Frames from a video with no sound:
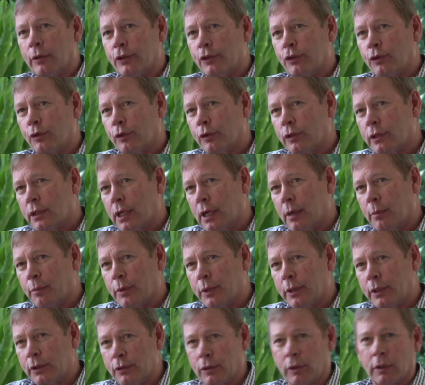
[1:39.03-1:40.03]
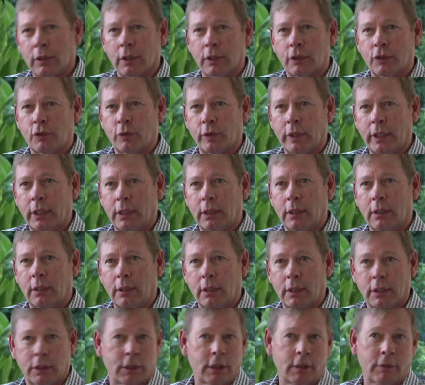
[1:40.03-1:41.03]
insurance companies are going to treat
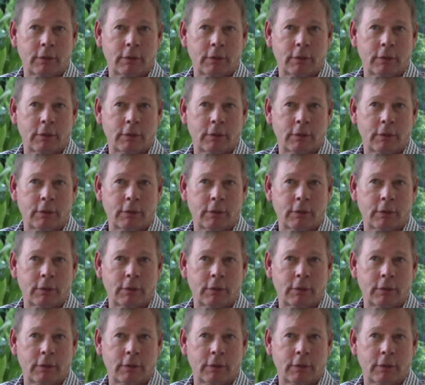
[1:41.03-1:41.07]
this